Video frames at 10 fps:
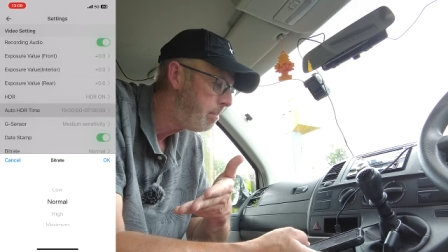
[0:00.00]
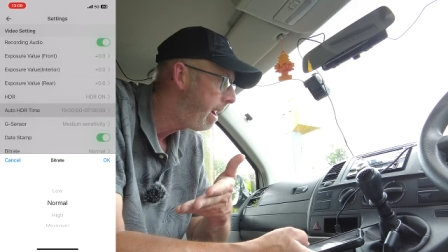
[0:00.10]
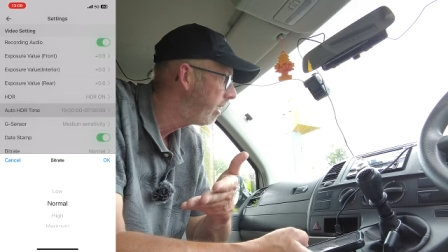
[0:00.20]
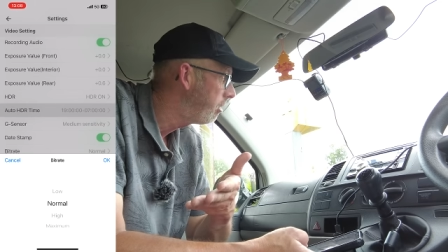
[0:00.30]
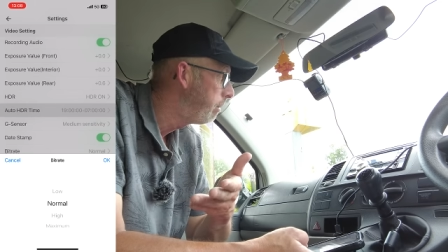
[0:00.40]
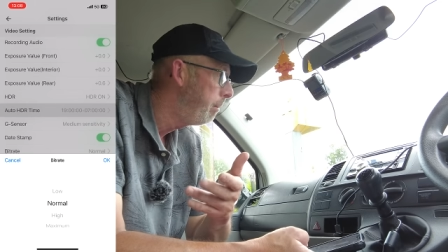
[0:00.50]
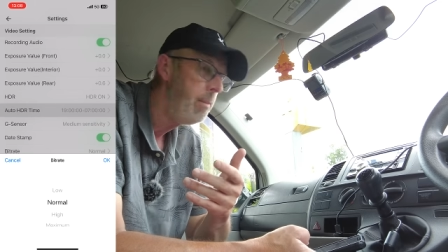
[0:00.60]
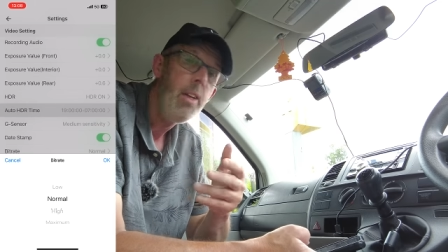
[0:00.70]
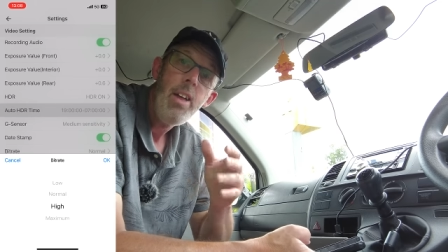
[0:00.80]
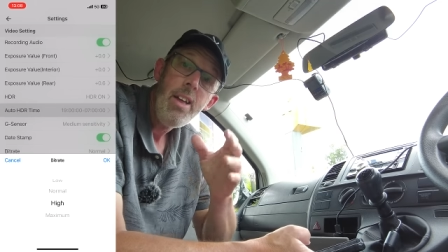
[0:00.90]
maximum,
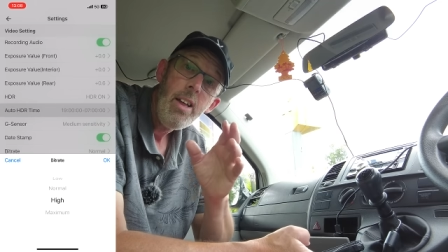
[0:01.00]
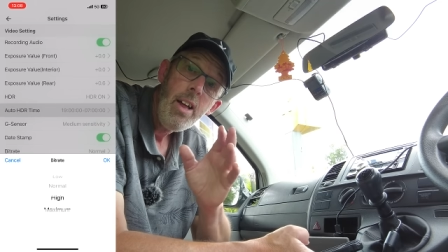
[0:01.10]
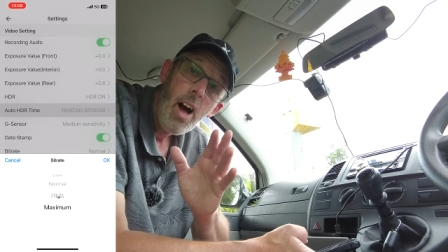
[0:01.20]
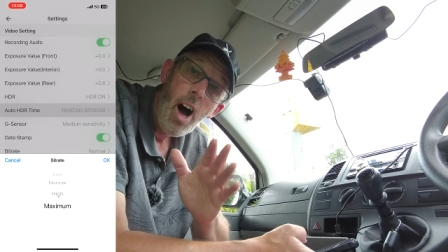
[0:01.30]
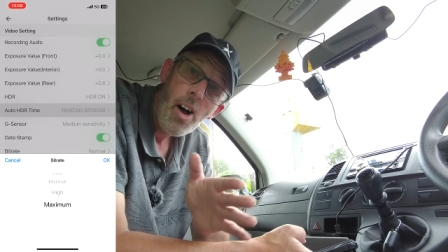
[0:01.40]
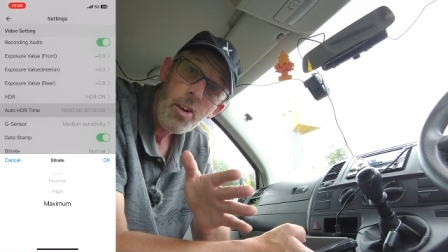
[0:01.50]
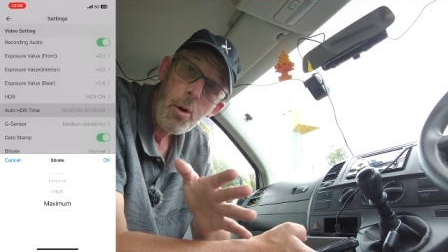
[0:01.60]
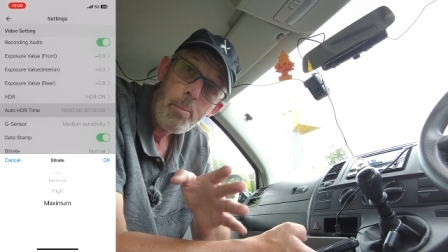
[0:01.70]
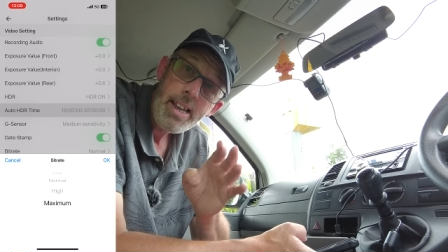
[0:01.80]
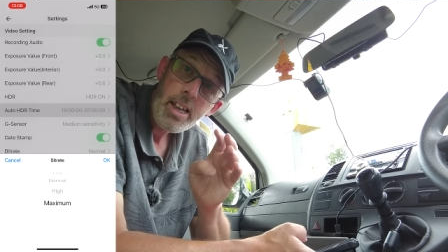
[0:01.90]

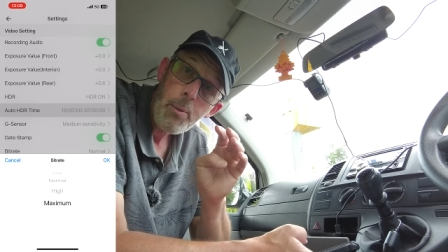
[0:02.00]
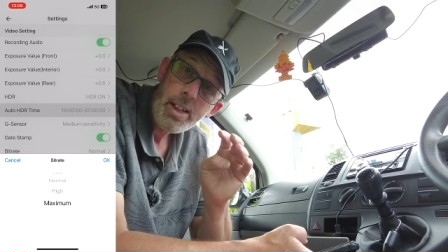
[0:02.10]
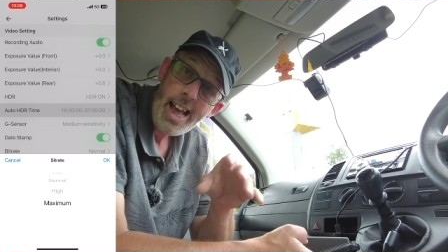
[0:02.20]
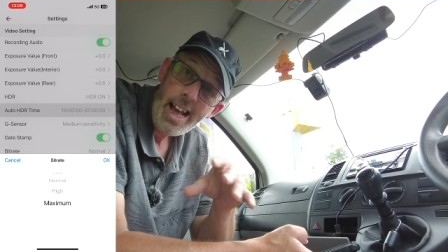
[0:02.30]
arguably you would